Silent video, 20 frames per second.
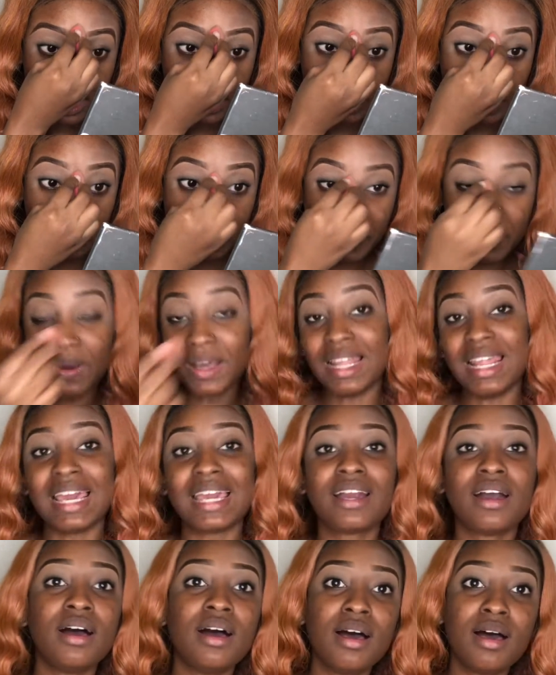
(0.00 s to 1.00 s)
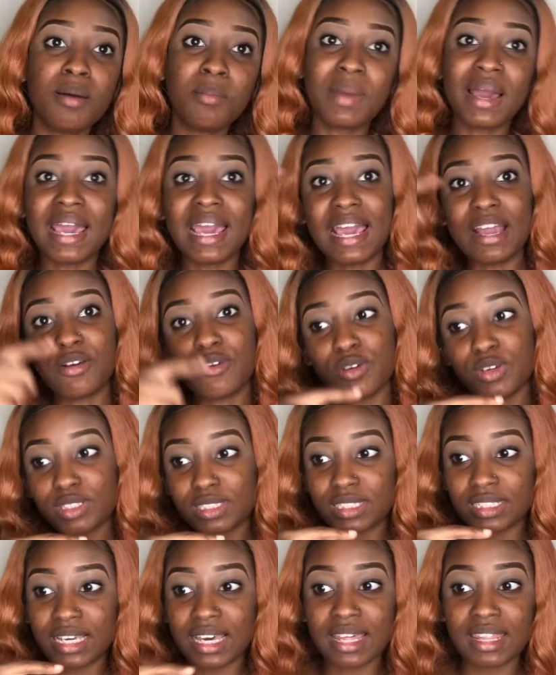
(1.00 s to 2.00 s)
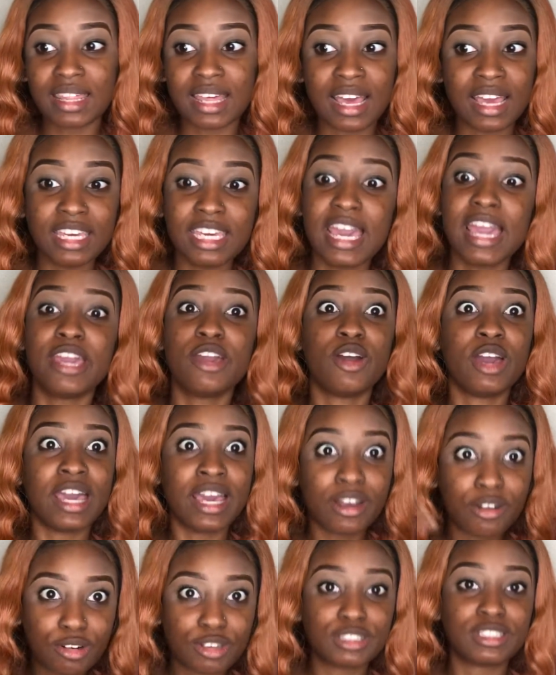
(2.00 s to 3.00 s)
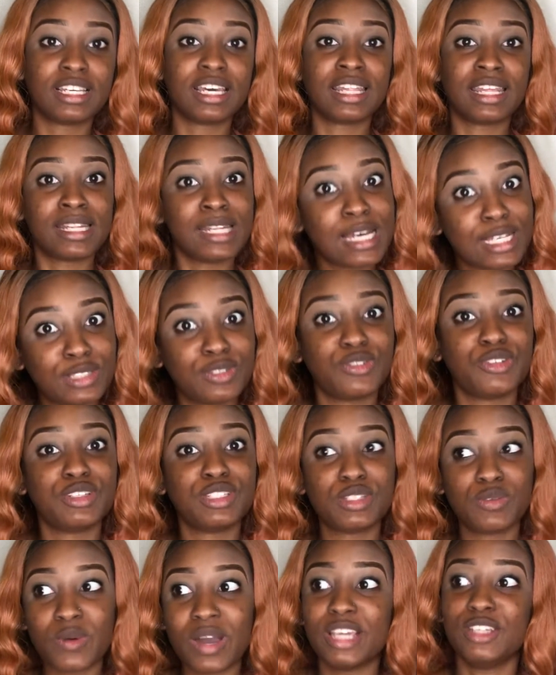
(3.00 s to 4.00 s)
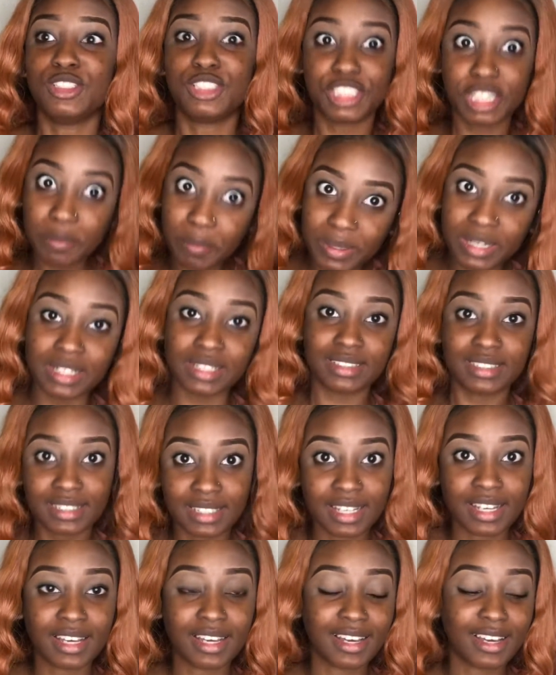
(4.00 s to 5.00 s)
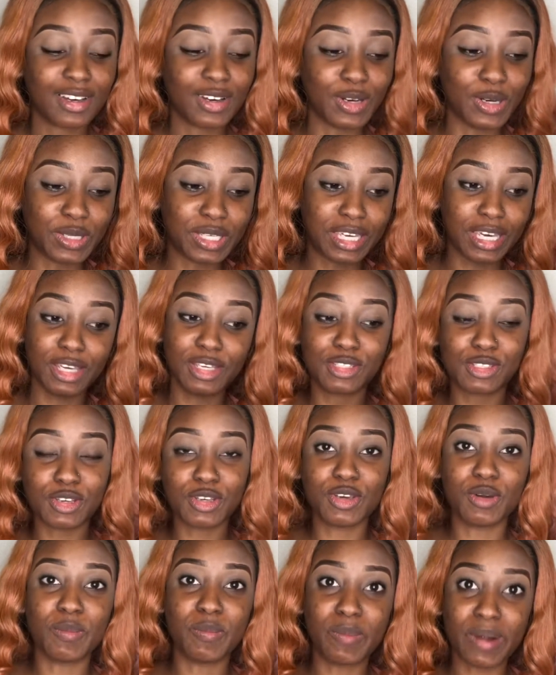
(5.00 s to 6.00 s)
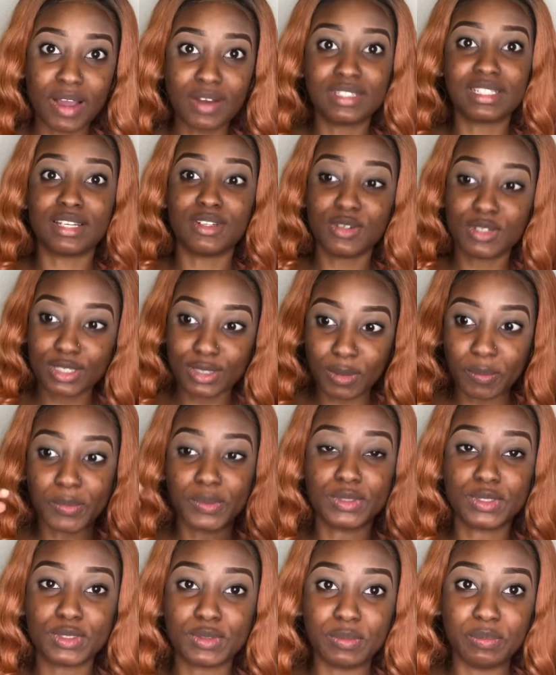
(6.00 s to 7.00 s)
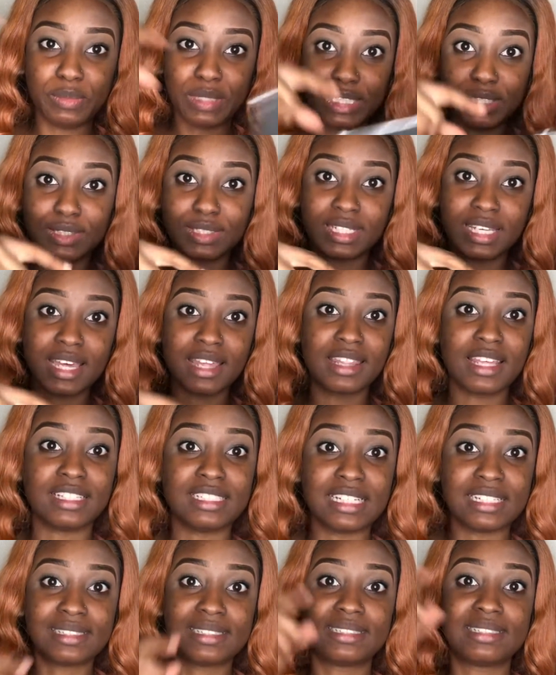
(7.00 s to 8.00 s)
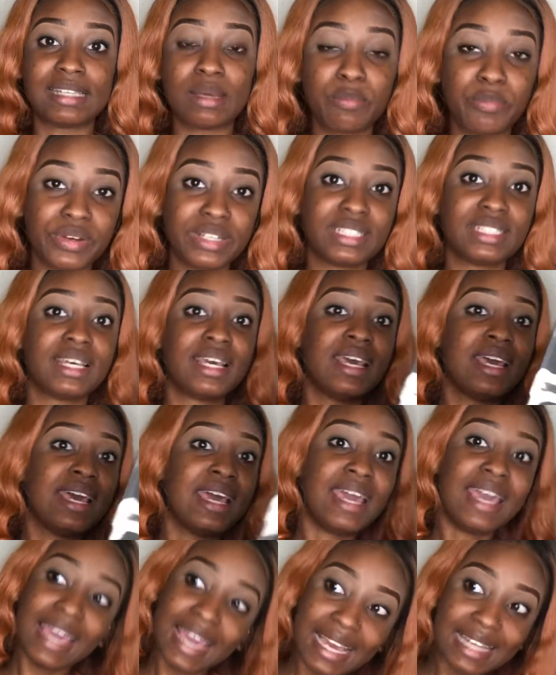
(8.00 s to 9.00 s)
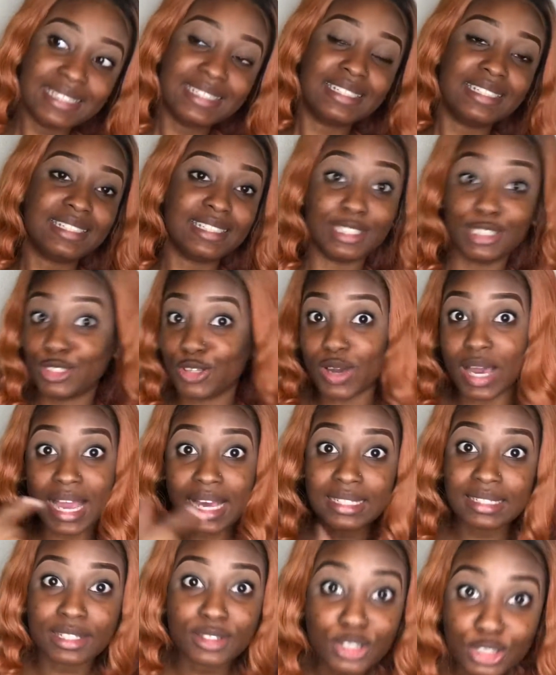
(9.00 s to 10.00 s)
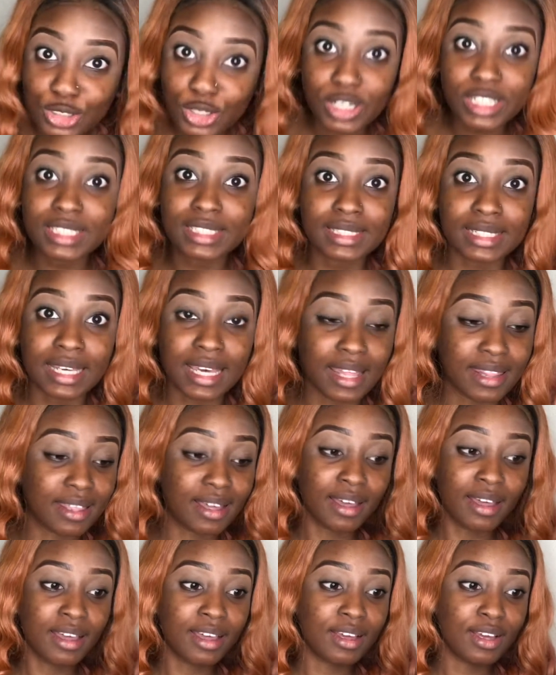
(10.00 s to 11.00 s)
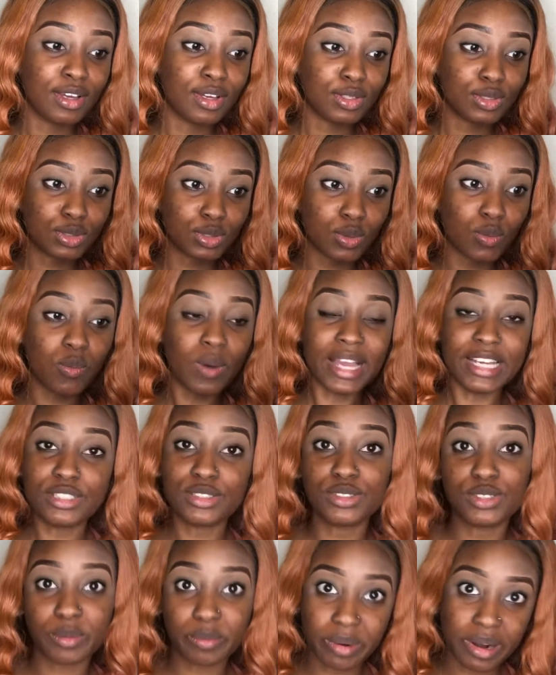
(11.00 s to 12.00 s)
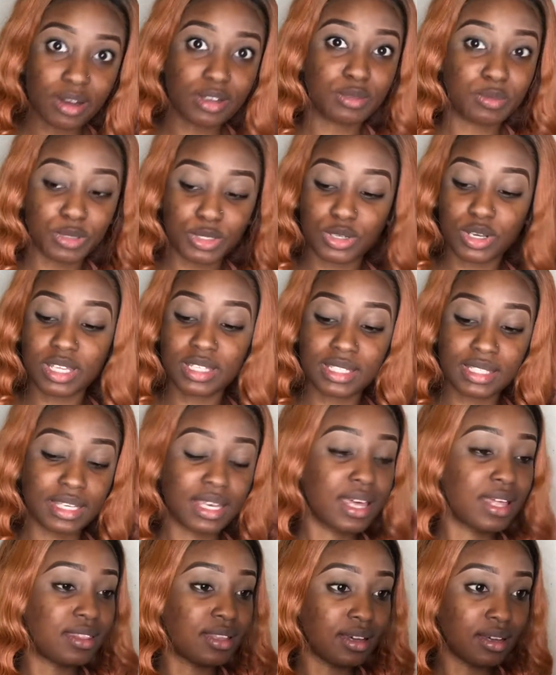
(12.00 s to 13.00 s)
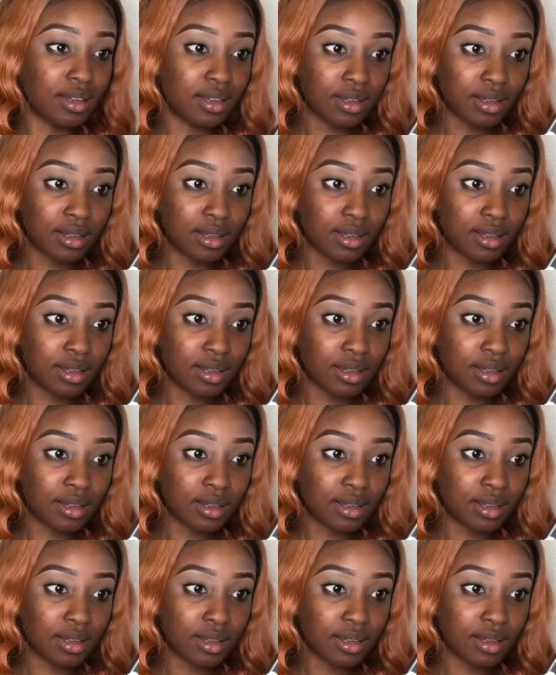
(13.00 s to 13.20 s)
So people are like, oh, my hair grows together. Yeah, your hair grows together. That's the reason why you're shaping it. Okay, so your brows are not supposed to be together. They are separate entities. Your eyes are not joined together. So why should your brows be joined together?